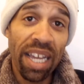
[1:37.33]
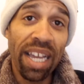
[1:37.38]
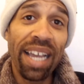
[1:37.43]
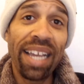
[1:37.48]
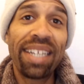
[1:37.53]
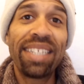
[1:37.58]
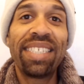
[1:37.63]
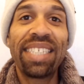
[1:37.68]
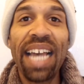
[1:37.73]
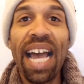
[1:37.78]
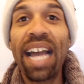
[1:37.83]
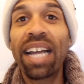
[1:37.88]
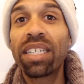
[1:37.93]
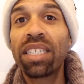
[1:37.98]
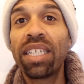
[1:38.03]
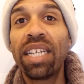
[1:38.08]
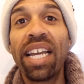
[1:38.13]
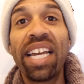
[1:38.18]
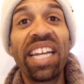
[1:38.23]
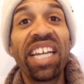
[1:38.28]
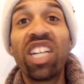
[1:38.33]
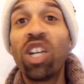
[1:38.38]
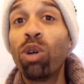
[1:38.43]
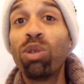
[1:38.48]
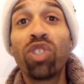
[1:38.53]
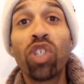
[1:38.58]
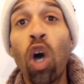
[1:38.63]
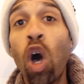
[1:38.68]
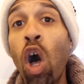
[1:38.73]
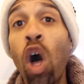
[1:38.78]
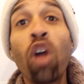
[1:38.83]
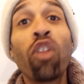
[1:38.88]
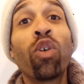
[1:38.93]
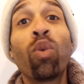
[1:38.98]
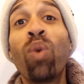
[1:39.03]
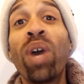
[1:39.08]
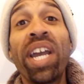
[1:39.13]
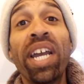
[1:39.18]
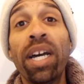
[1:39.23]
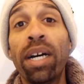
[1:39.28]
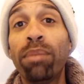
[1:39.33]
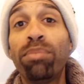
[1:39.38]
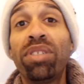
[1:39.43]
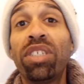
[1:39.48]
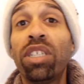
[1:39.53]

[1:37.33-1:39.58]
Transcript: exactly, and it goes all the way up